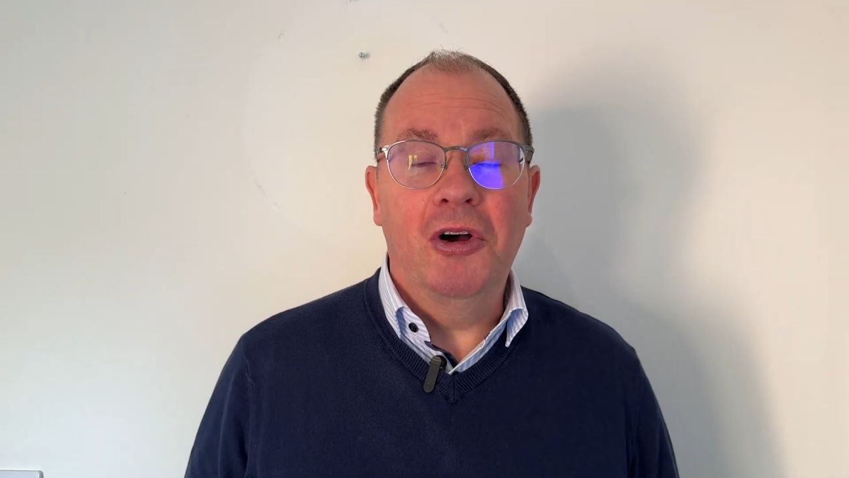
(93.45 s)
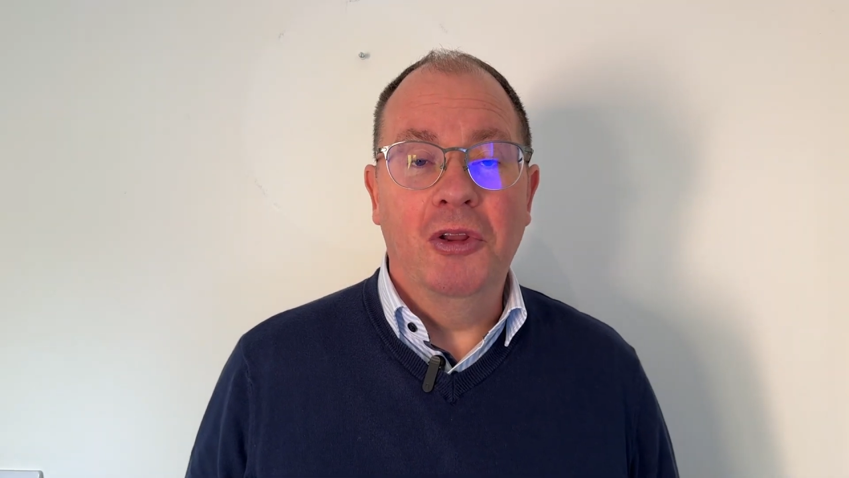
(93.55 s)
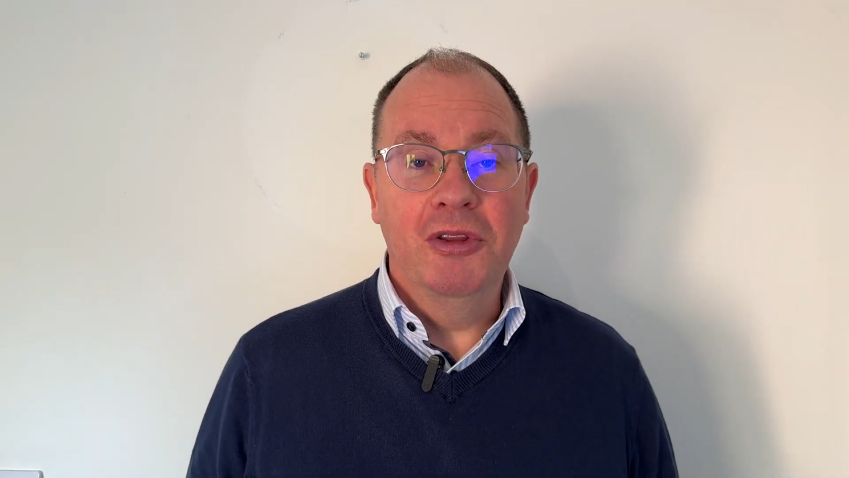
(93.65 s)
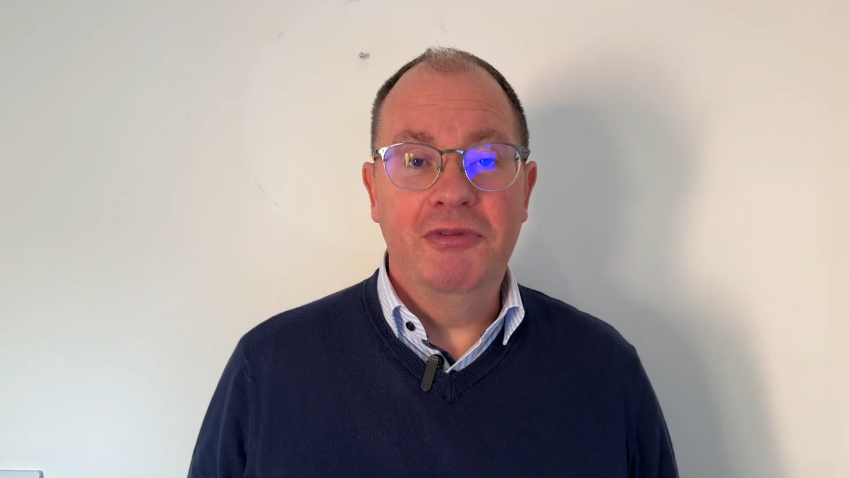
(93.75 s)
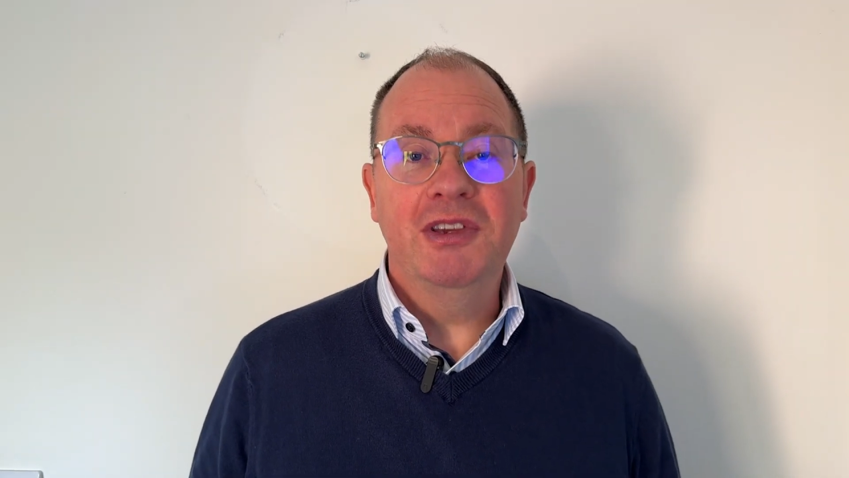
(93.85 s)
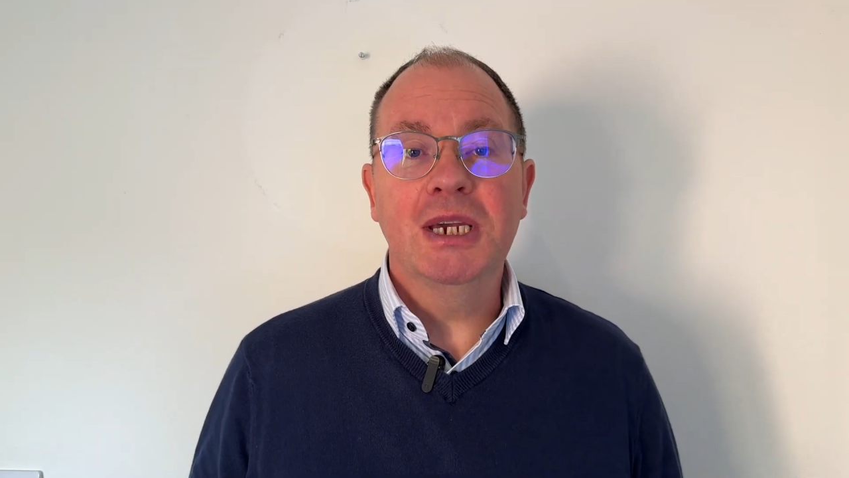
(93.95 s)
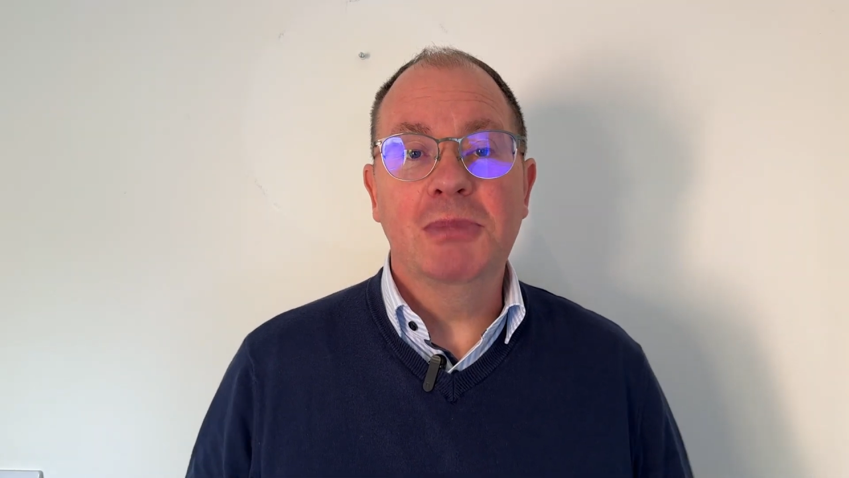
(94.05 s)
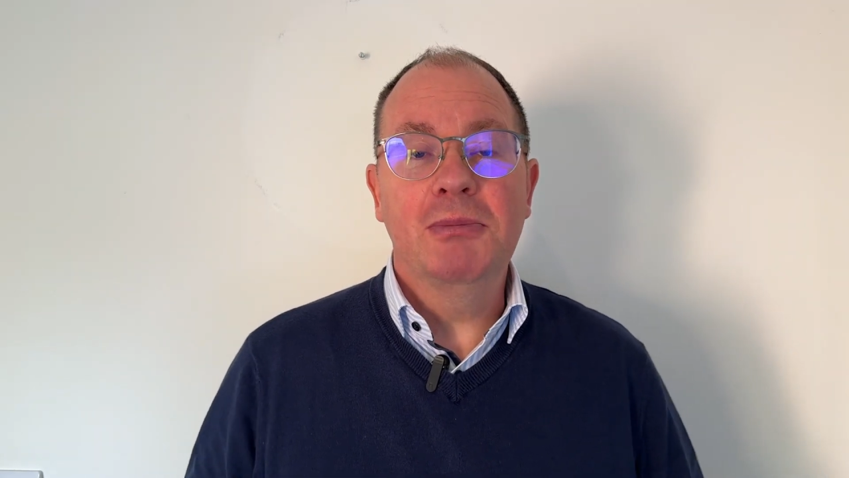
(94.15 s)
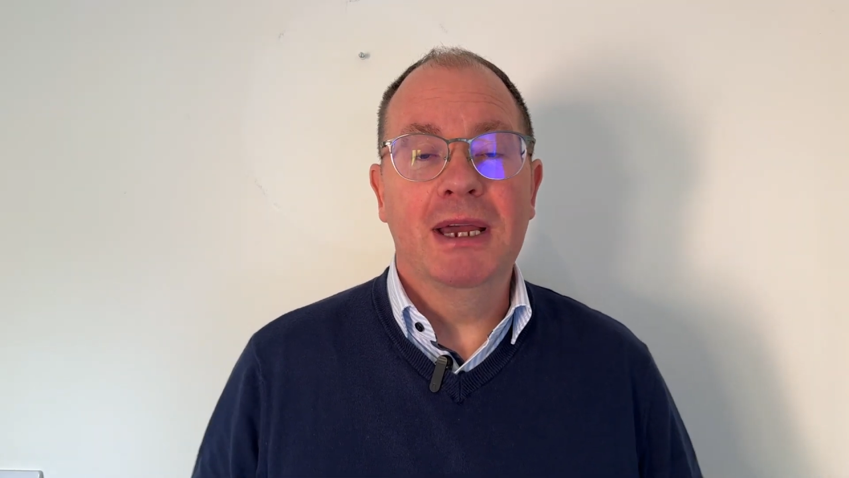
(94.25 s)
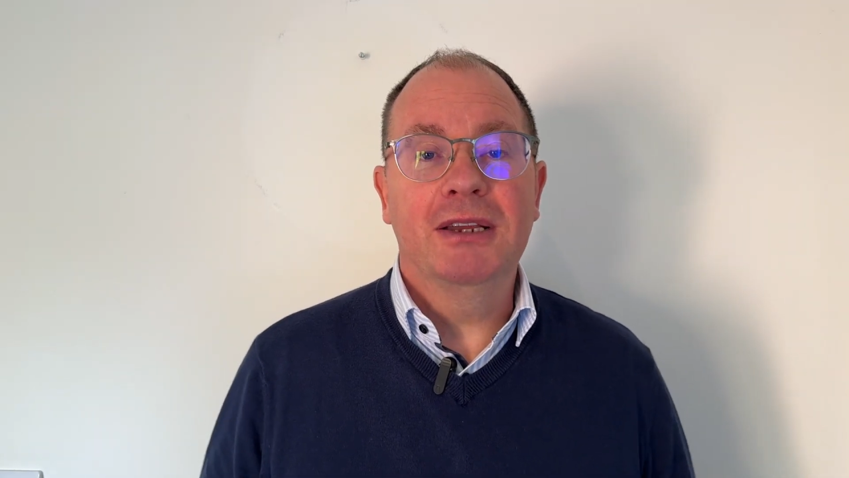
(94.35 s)
on the
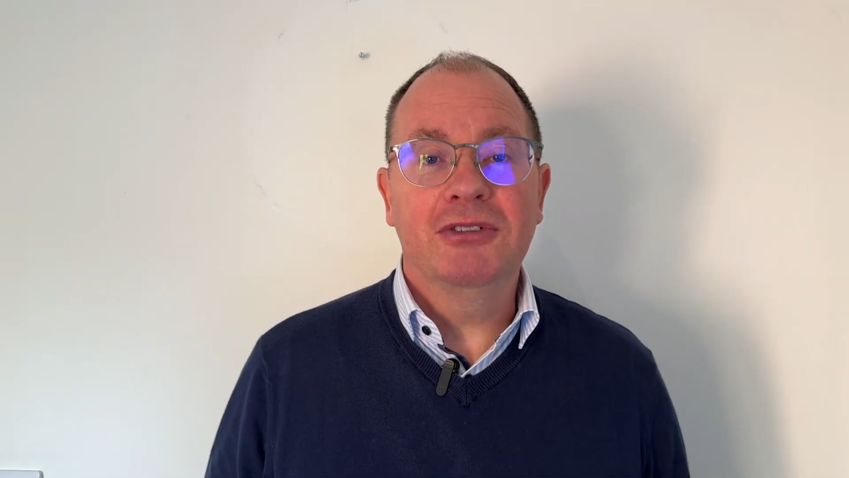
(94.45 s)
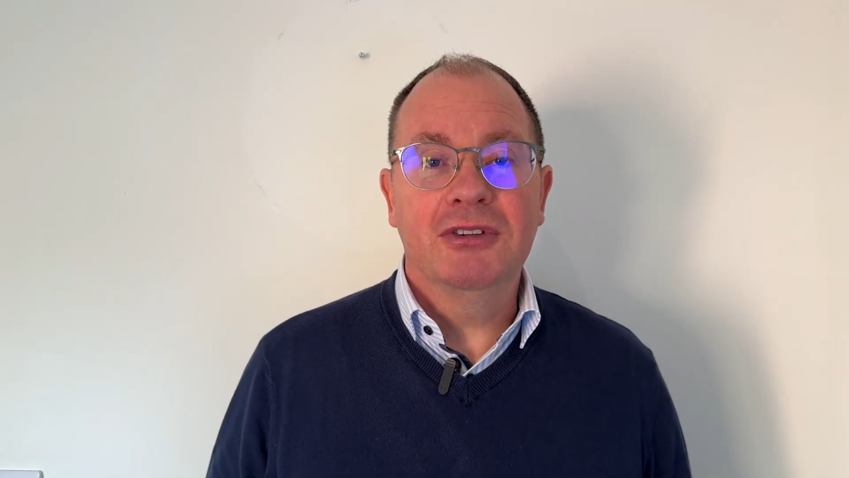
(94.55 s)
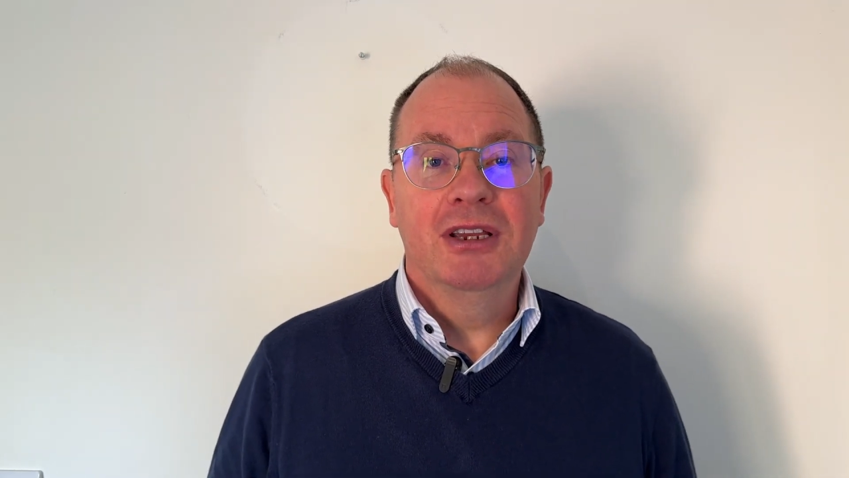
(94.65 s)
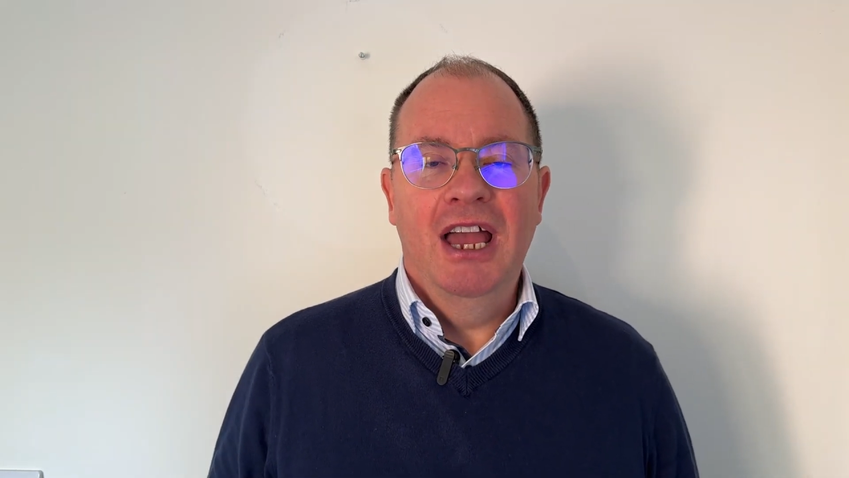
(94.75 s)
VMMS,